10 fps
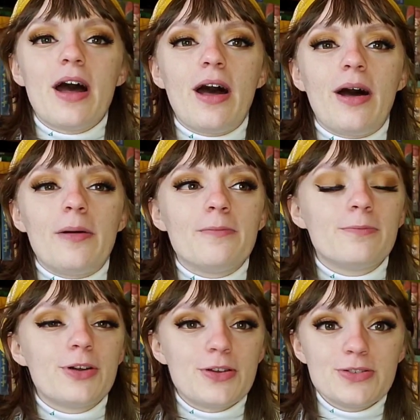
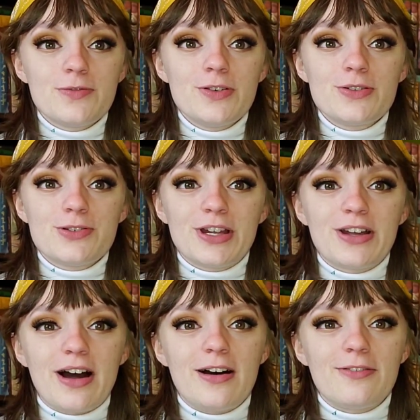for those of you who drink
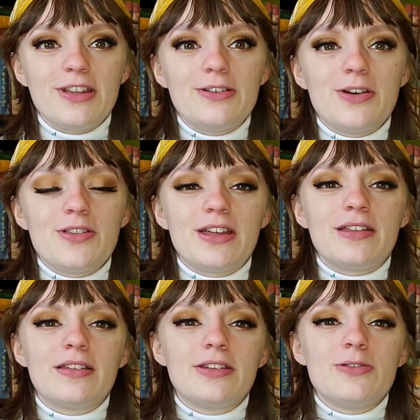coffee, you know
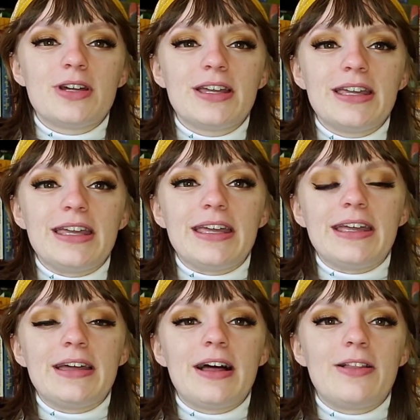that you can
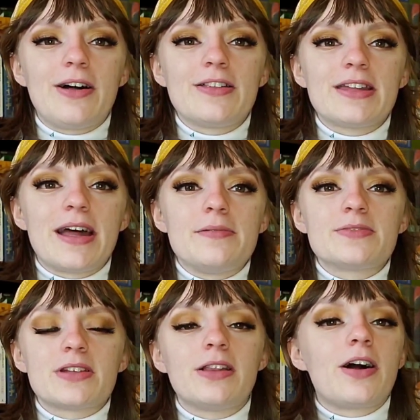get a lot of
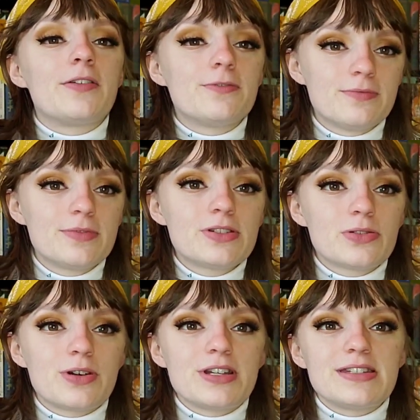times, a lot of
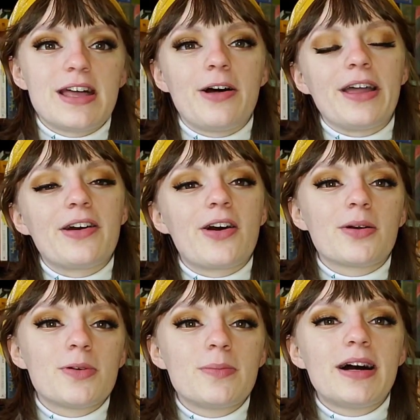stores sell a
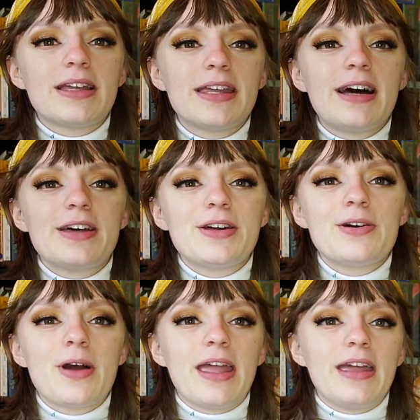caramel
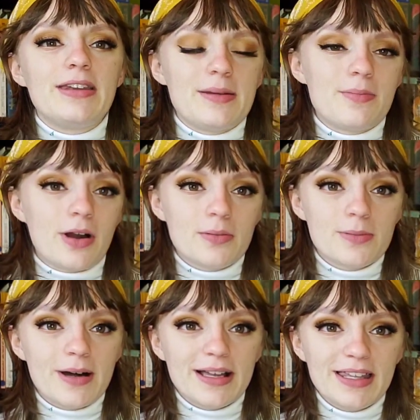macchiato and a marble
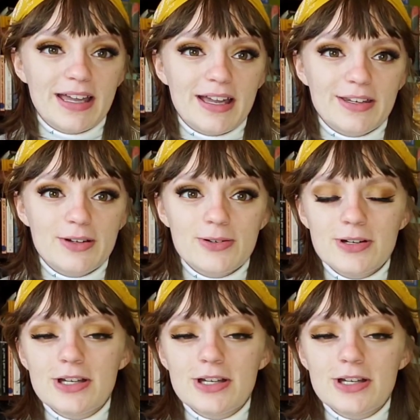macchiato.